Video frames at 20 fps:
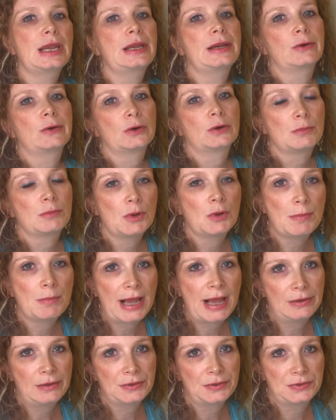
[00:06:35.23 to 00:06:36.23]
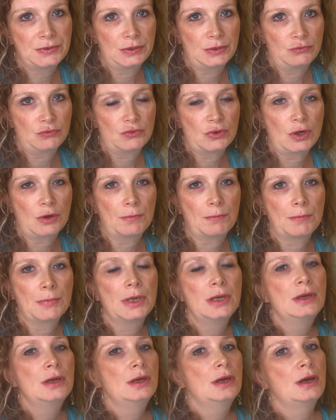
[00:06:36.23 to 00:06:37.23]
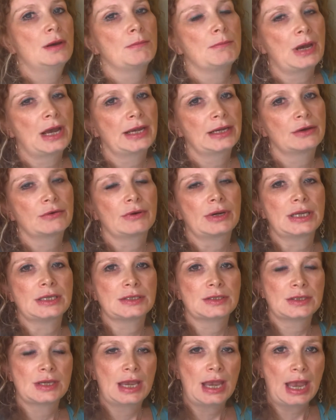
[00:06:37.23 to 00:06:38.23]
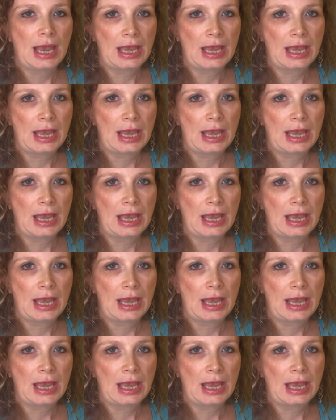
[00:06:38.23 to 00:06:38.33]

irritable bowel syndrome, migraines,